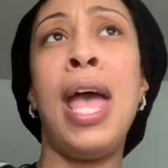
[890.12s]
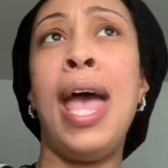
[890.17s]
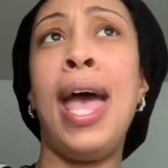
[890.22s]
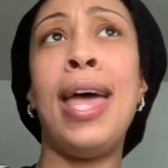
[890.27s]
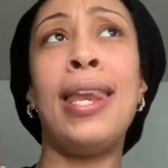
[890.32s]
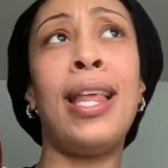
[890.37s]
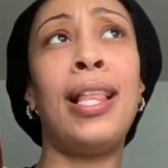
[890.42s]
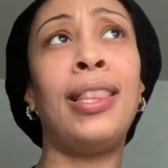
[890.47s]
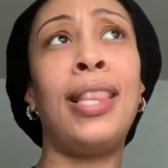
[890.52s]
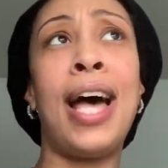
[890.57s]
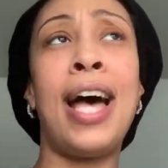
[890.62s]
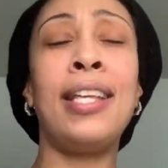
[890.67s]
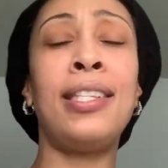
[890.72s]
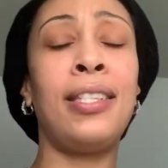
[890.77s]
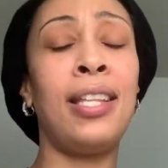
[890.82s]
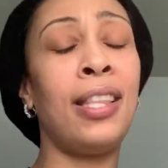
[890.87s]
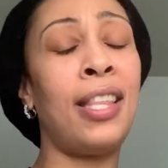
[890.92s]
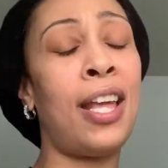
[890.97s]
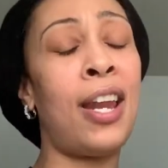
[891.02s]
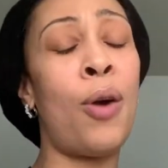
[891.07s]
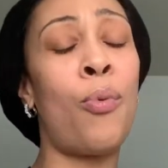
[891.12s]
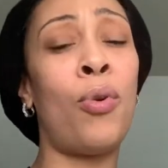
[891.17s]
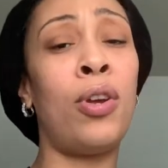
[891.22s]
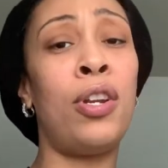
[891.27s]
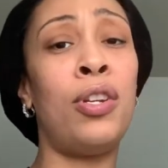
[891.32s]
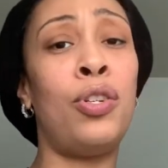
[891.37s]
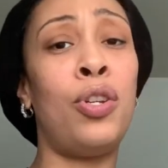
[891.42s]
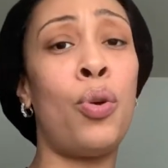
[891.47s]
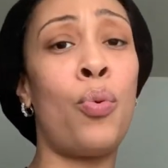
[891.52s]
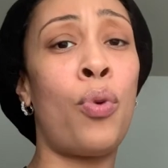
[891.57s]
And the last thing that I want
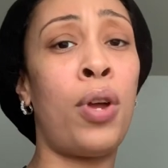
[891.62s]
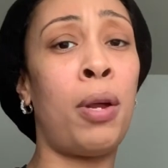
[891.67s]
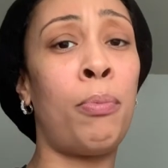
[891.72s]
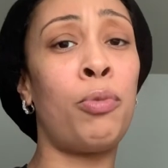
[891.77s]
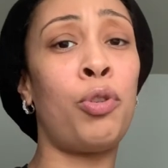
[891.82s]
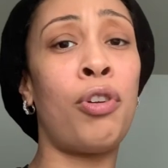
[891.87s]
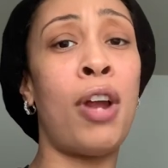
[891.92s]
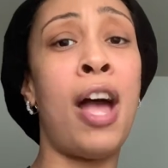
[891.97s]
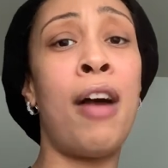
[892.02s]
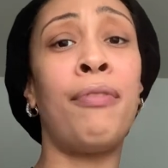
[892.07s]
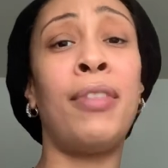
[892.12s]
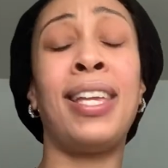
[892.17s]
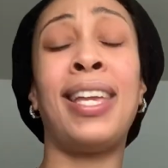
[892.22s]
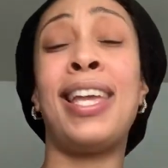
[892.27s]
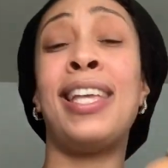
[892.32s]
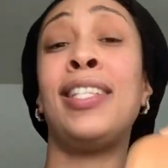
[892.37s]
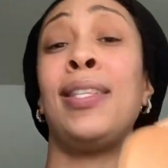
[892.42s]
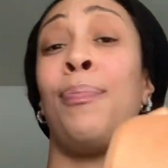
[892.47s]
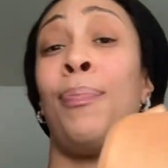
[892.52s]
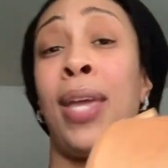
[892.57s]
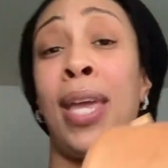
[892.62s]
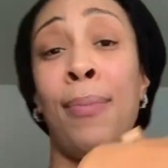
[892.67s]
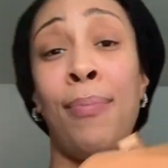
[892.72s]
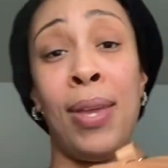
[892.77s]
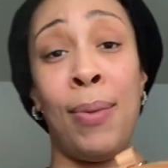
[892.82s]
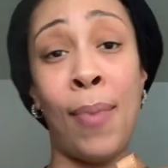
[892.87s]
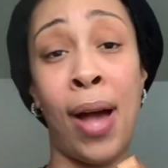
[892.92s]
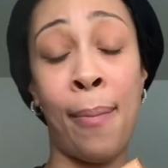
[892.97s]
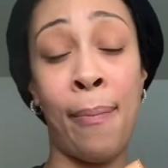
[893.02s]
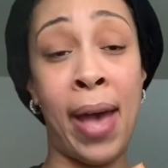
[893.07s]
to do when I'm traveling is
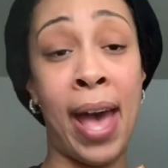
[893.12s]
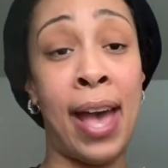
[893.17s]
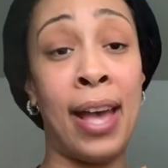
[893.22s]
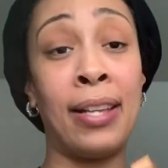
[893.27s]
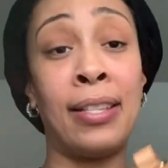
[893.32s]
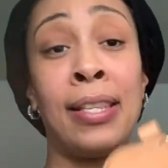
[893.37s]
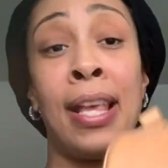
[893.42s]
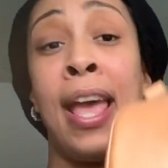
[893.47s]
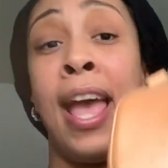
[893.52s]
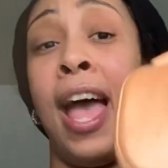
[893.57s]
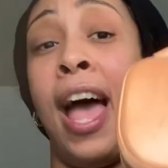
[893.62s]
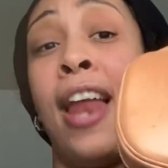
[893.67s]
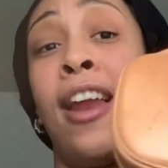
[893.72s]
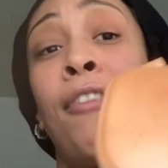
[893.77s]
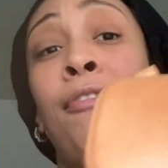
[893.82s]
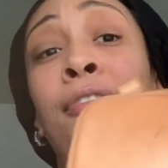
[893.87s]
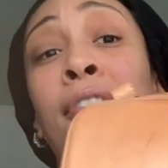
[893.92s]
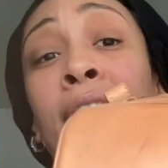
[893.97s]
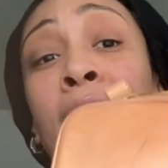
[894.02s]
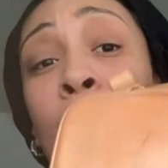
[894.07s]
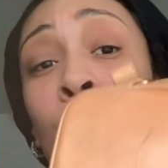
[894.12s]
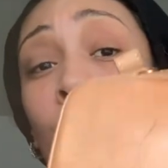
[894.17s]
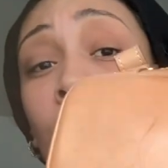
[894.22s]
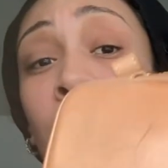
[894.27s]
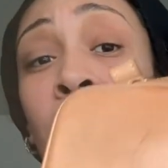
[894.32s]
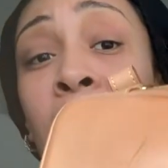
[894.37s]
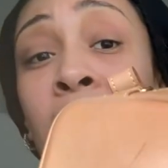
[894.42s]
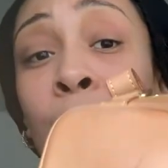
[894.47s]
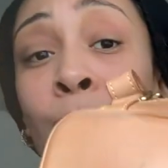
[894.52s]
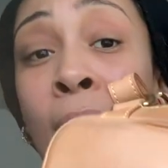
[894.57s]
baby my bags. And I feel like
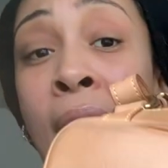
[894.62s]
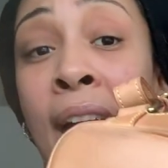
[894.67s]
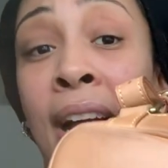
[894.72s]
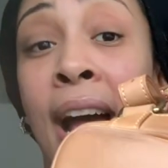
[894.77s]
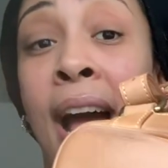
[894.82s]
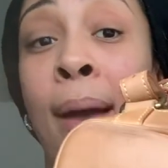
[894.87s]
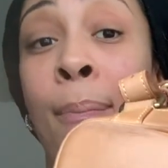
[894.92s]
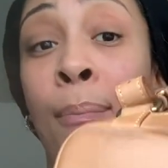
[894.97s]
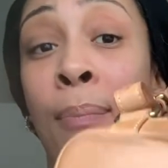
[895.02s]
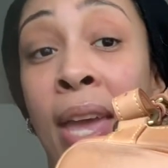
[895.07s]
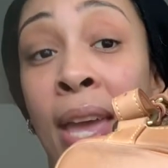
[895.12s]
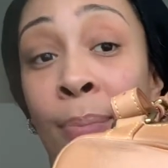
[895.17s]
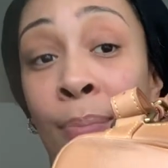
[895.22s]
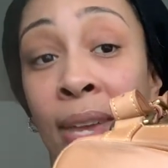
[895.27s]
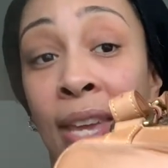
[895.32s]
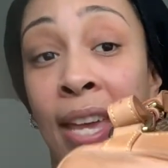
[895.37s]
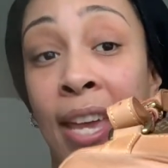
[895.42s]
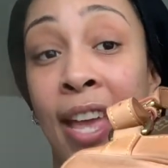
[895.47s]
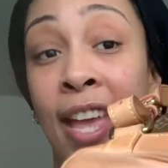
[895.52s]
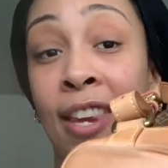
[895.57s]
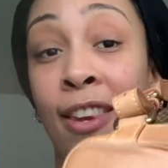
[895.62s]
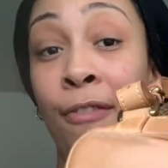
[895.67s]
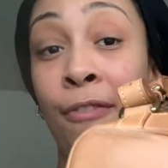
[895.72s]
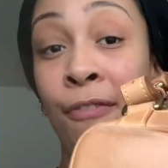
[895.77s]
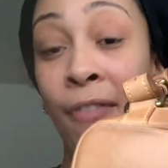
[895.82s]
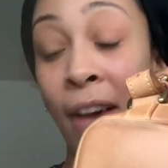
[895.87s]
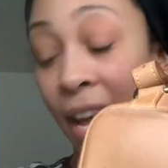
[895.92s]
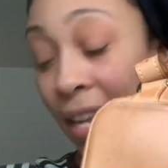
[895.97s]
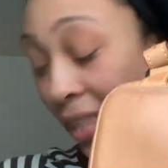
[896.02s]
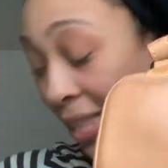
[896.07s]
with this bag, I baby it. And the
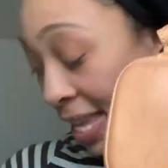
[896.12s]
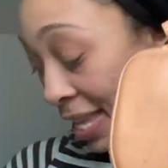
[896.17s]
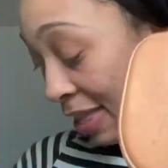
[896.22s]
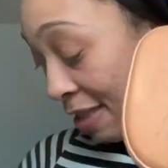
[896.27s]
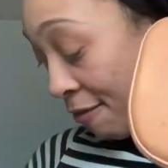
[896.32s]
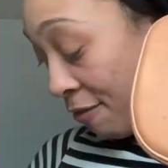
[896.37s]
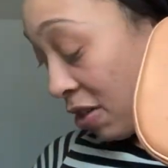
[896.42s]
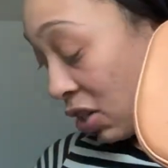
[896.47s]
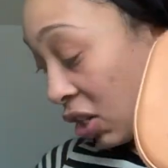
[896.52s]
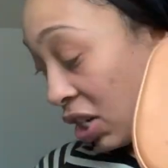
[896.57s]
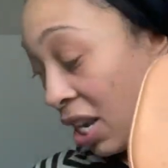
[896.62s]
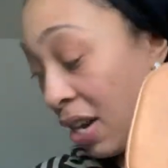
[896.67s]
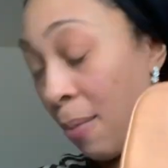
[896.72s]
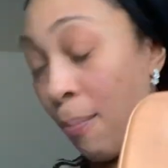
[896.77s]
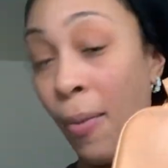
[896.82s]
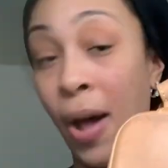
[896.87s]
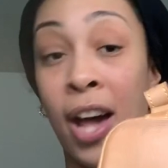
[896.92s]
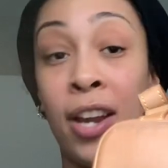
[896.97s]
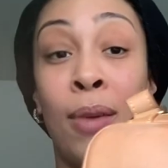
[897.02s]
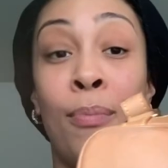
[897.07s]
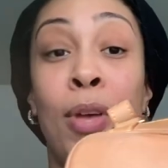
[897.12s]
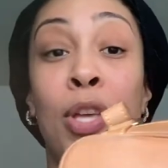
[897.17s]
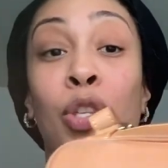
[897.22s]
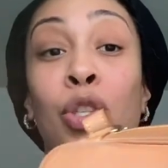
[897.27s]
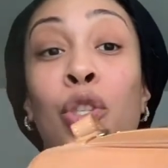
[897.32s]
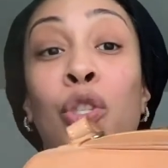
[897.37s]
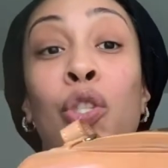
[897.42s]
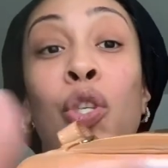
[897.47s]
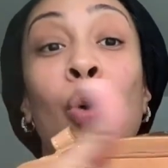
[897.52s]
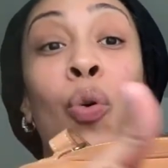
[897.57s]
fact that the vachetta bottom is
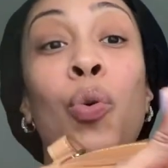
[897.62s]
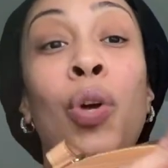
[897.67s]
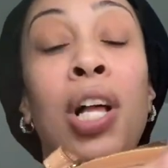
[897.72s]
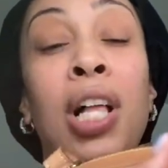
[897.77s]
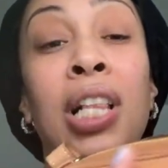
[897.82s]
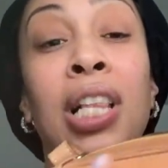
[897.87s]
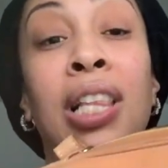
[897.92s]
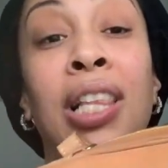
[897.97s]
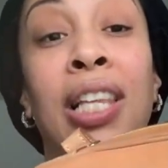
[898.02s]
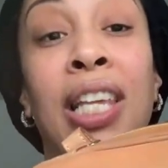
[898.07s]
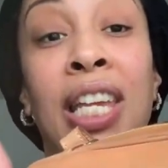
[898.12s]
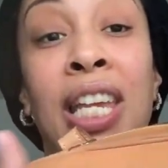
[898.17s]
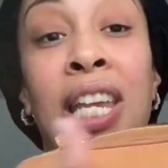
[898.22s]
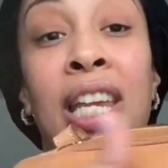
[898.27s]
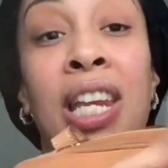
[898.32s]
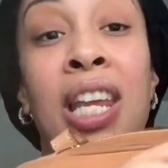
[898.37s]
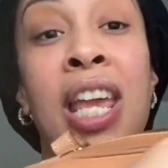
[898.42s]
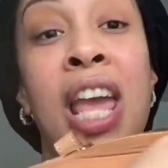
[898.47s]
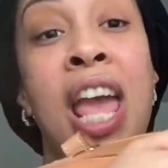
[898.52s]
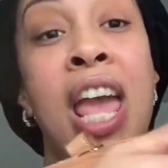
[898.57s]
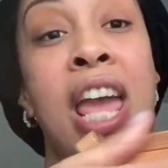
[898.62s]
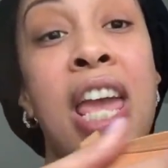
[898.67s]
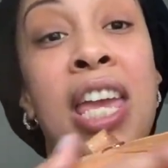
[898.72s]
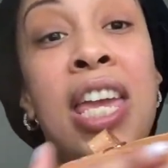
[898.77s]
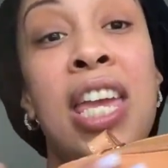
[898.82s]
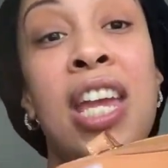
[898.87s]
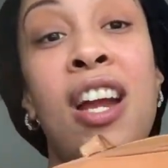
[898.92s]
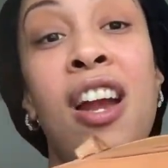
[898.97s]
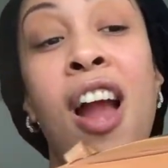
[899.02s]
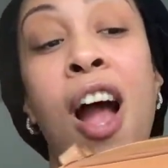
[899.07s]
so clean
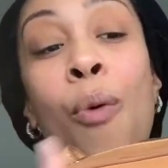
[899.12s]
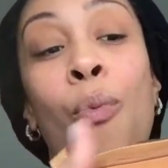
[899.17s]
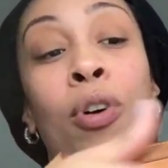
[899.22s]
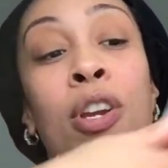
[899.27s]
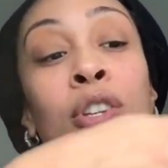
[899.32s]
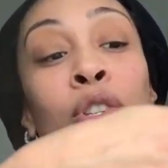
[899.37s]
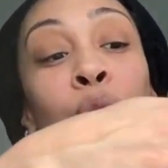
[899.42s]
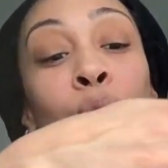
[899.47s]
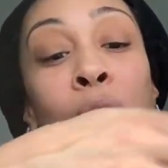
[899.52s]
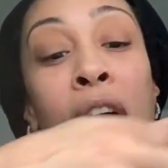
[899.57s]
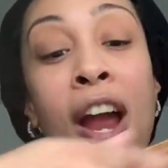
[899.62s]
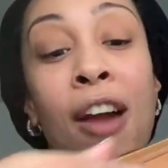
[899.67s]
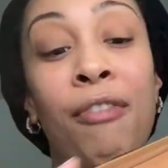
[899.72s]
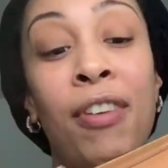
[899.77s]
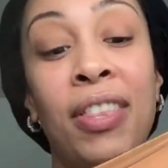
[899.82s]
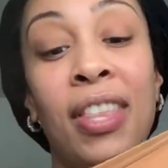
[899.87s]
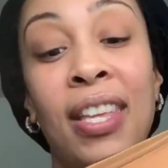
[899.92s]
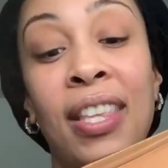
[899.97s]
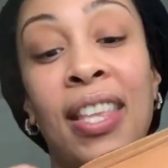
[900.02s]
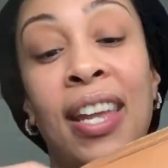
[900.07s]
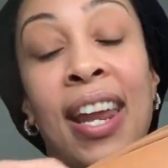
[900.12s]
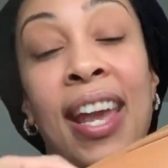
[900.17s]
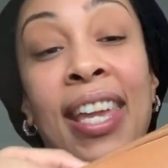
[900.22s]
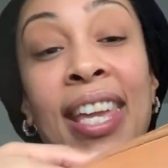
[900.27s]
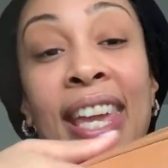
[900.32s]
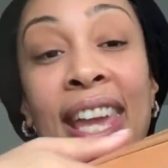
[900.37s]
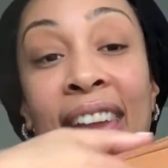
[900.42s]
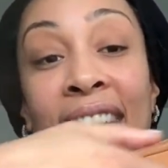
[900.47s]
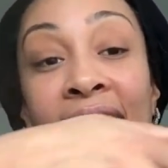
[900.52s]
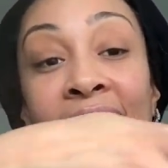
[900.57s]
here, I want to do everything that I
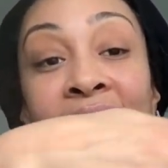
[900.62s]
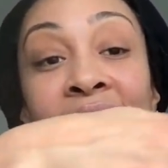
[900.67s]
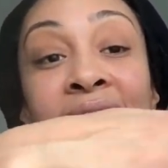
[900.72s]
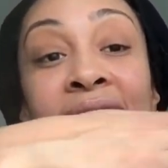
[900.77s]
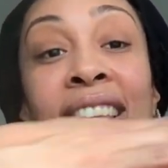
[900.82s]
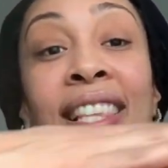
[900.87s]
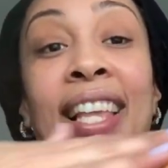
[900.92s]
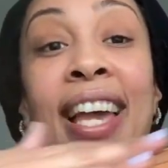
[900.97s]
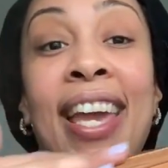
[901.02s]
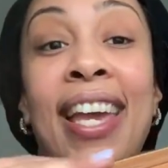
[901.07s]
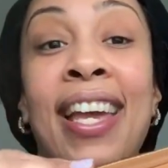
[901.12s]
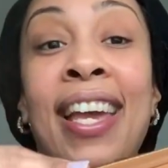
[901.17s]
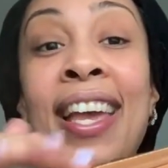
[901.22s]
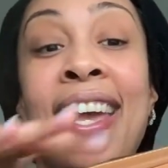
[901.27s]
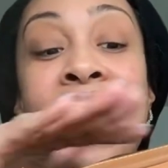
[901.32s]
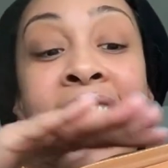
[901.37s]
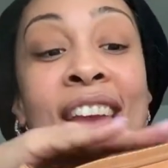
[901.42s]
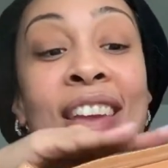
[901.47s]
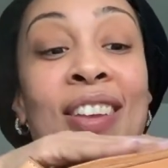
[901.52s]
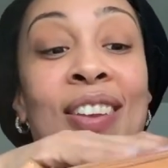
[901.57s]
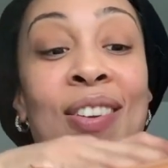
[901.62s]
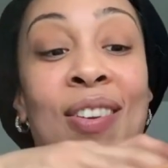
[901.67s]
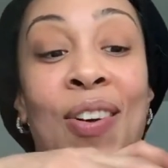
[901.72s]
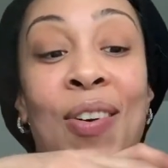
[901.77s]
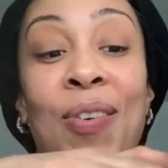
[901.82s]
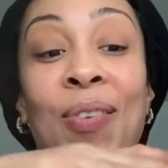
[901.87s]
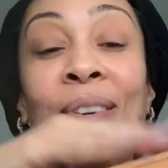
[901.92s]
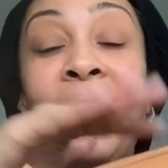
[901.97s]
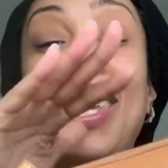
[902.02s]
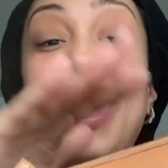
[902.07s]
can to, like, you know,